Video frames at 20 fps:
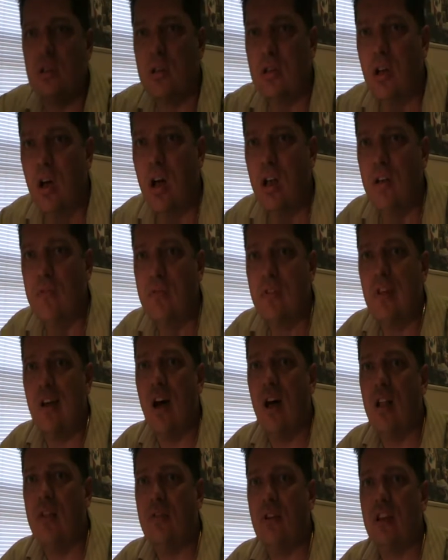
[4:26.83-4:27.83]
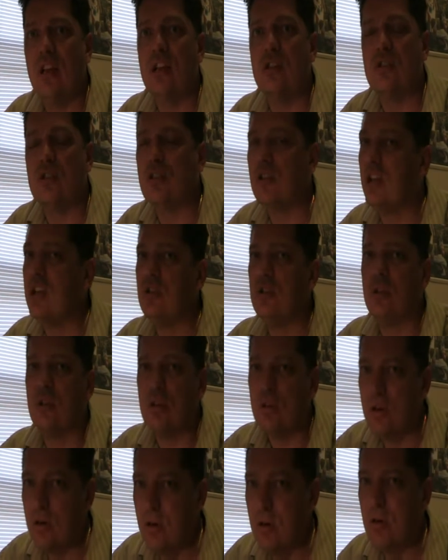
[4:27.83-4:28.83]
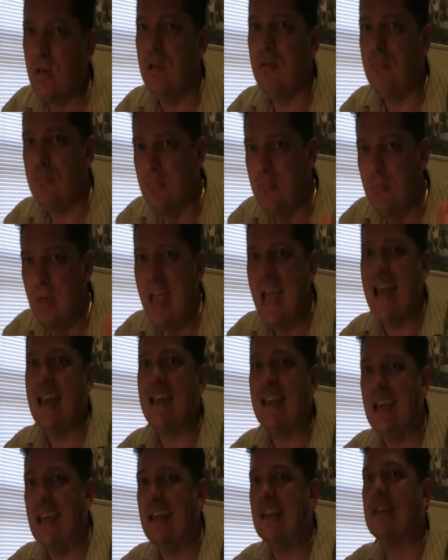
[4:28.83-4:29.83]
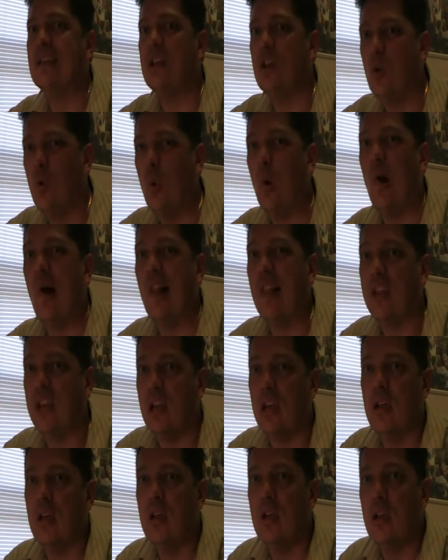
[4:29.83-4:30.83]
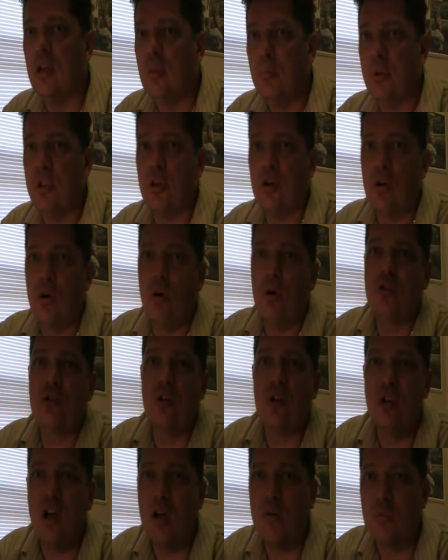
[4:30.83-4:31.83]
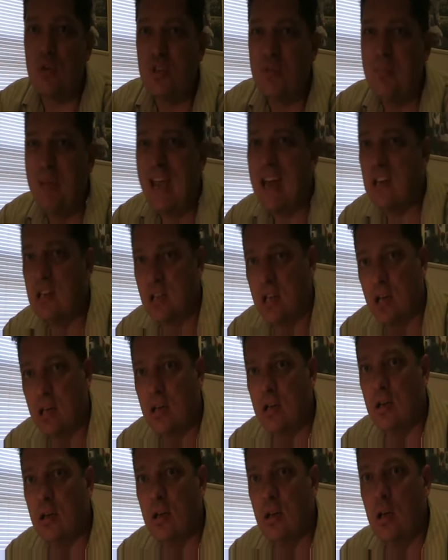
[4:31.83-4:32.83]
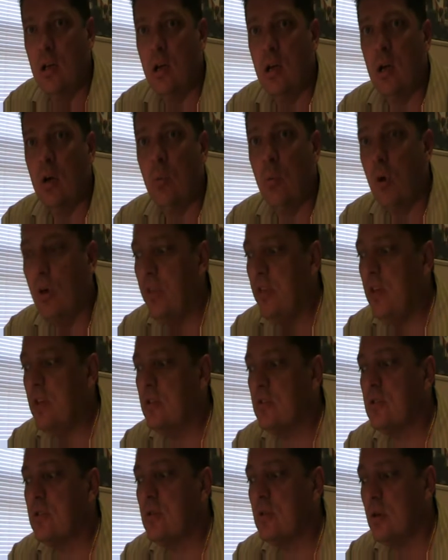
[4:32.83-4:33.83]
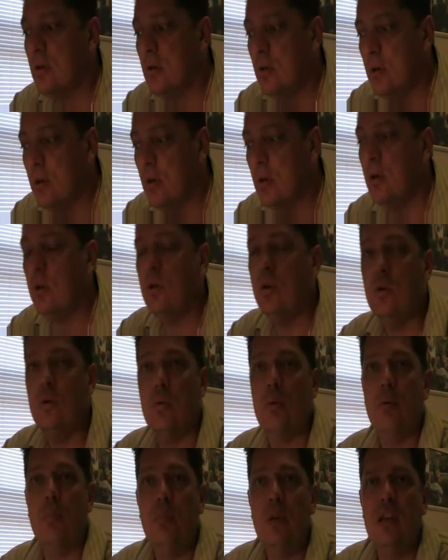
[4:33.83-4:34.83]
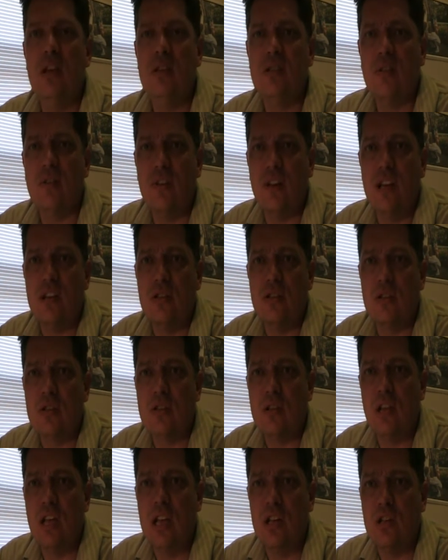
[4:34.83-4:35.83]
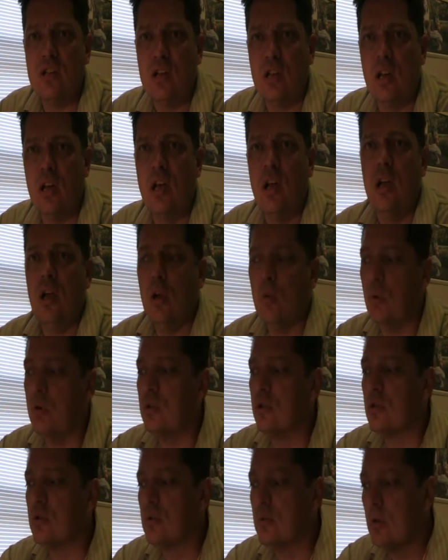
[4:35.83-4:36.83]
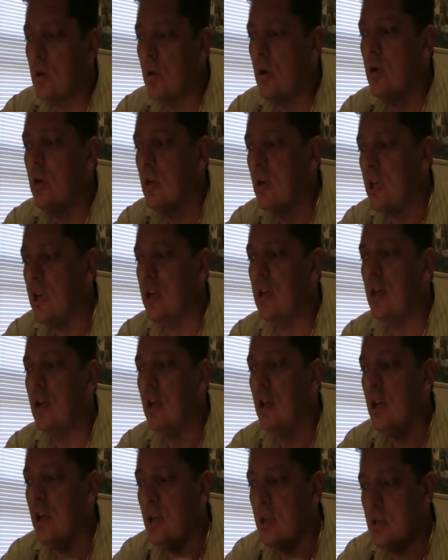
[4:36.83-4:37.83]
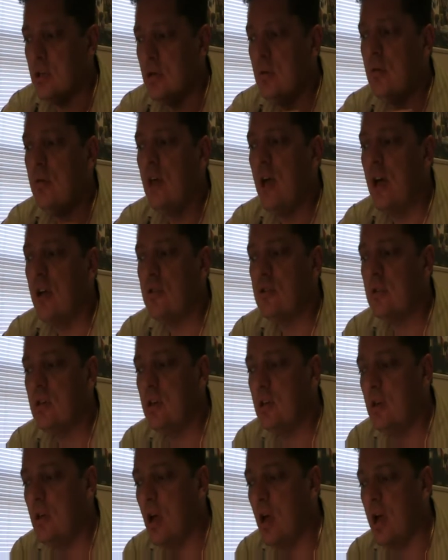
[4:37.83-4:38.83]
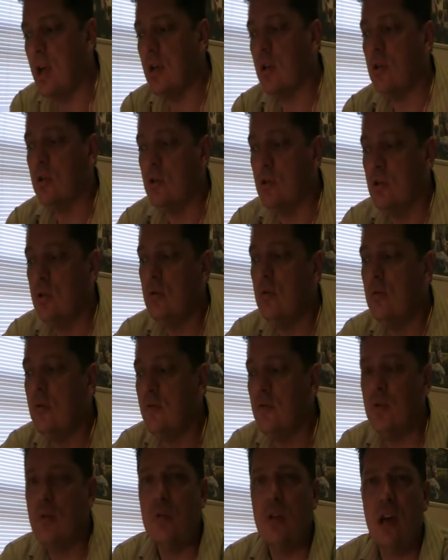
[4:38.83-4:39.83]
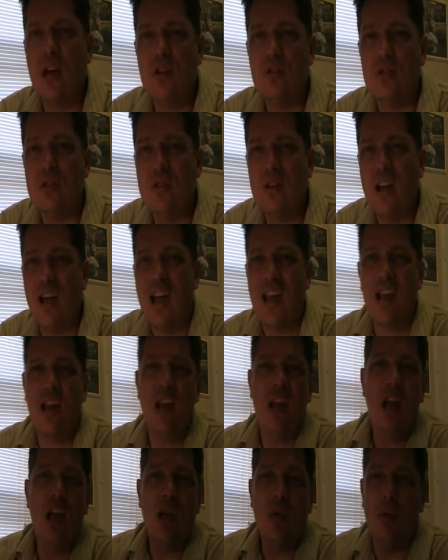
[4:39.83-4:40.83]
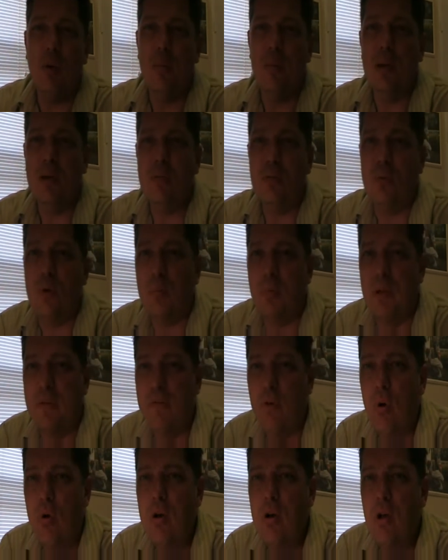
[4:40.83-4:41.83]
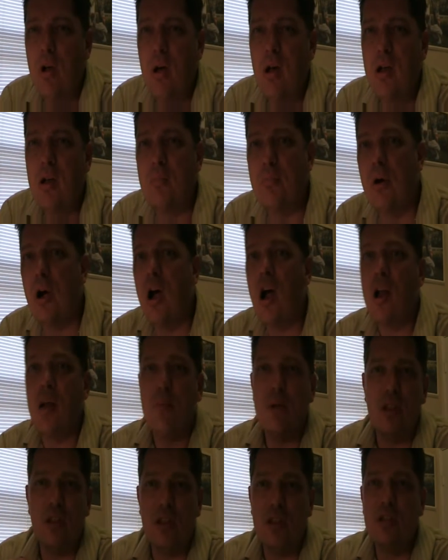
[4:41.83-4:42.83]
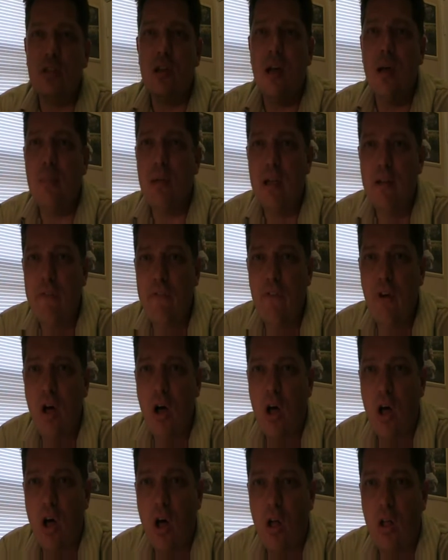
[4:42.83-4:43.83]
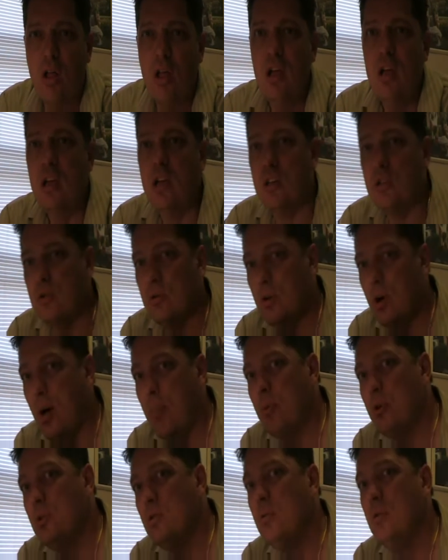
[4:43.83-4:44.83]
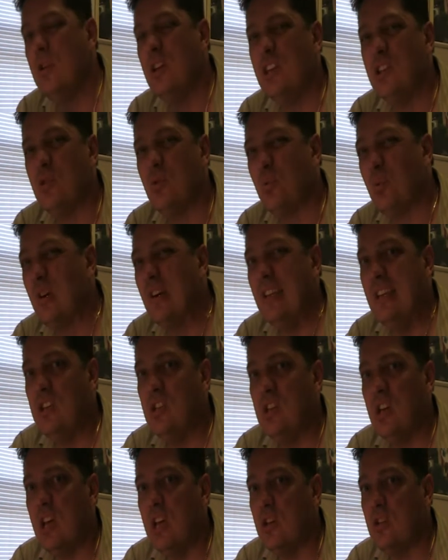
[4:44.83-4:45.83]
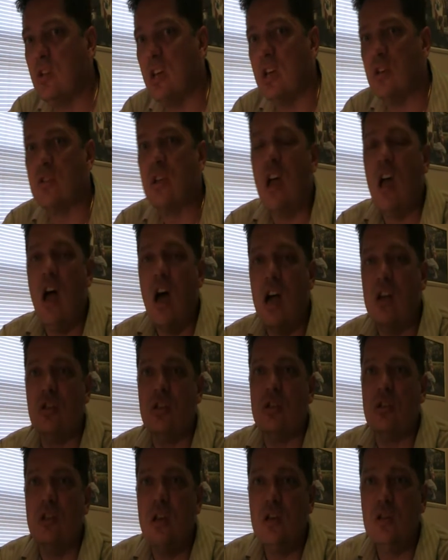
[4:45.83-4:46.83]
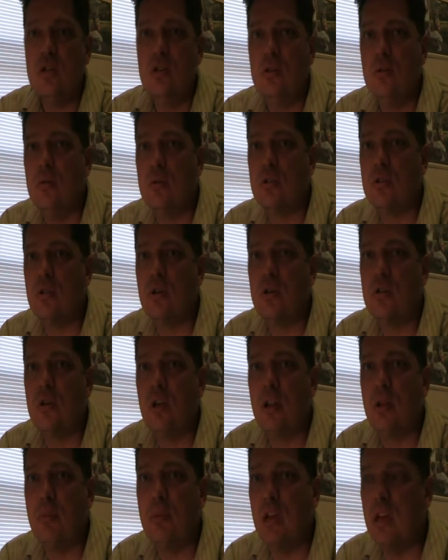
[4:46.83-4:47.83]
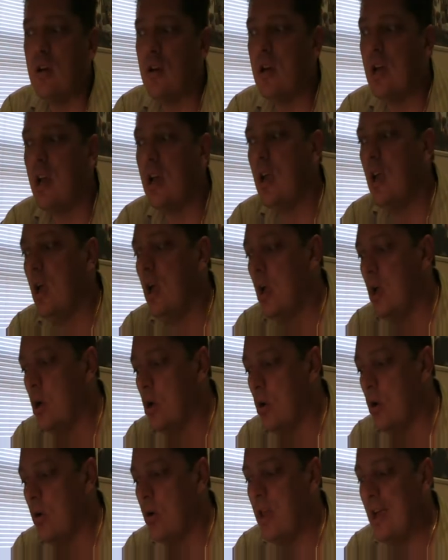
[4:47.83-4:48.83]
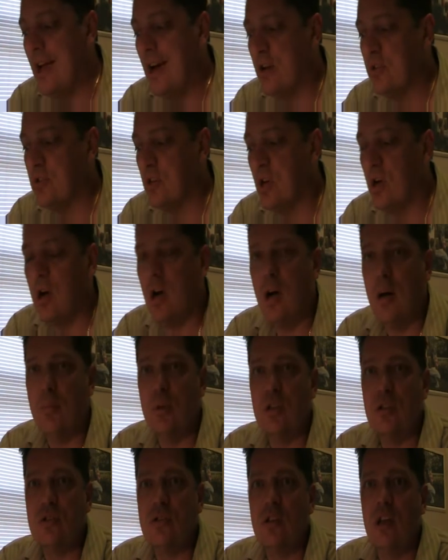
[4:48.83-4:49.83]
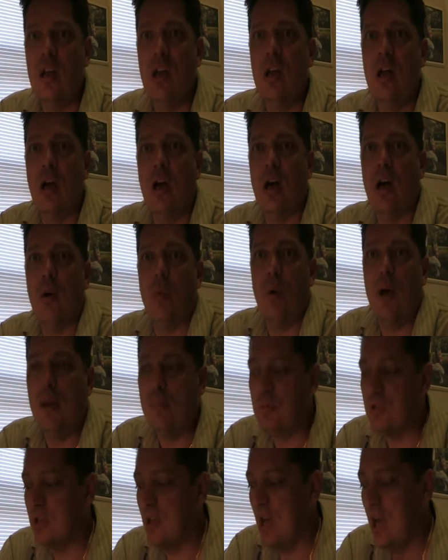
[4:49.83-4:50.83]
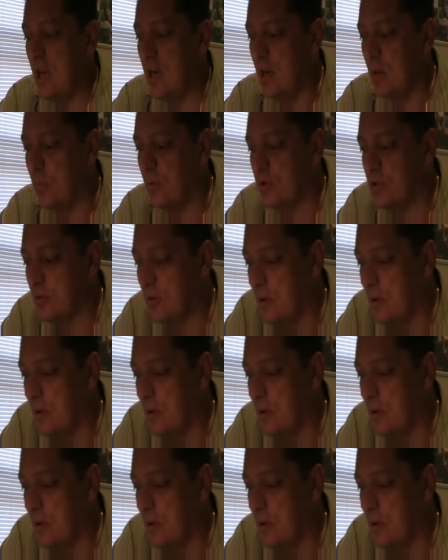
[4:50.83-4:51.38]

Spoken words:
all the legislation currently mandates equality, but the courts are not respecting it. Well, this new piece of legislation, which is currently in 2009, June of 2009, will be voted on in Parliament this coming fall, is your opportunity to really change things. I suggest you do a search on the internet. Go to the House of Commons website. It was